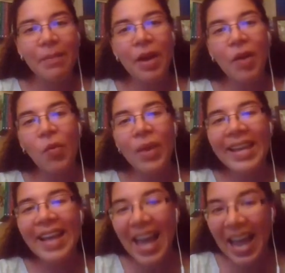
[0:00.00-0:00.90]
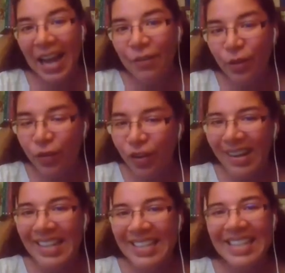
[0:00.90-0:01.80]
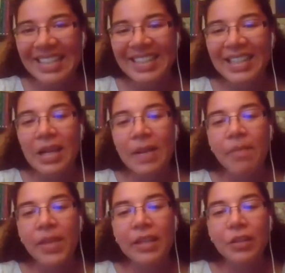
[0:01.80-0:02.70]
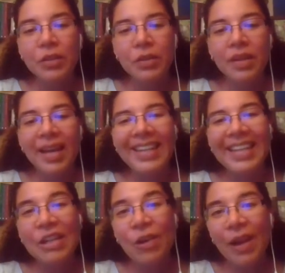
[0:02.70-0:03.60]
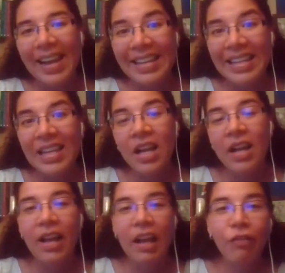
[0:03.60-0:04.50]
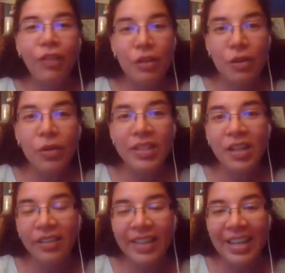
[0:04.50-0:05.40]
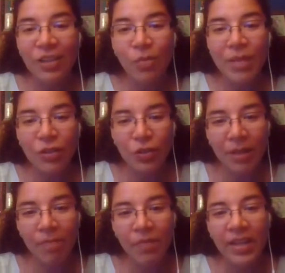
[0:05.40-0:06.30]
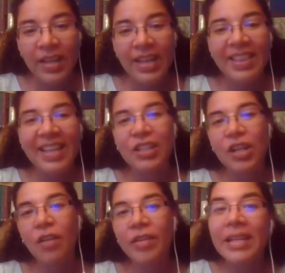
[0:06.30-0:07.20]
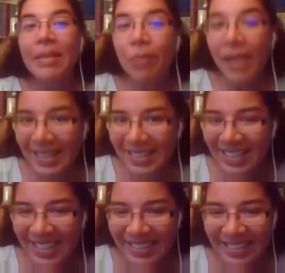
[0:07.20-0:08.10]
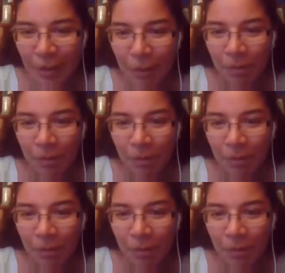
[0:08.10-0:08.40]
about a week after fertilization into that inner lining of the uterus called the endometrium. That's called implantation.